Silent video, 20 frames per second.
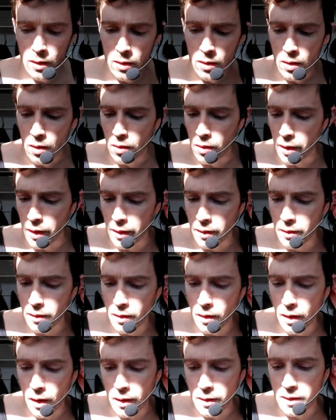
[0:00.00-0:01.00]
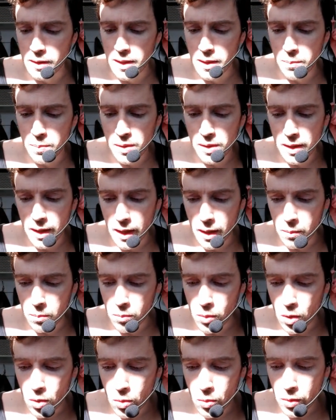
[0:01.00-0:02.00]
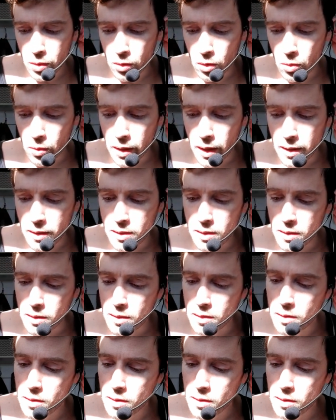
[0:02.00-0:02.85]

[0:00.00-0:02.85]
All right, deep scan mode locates the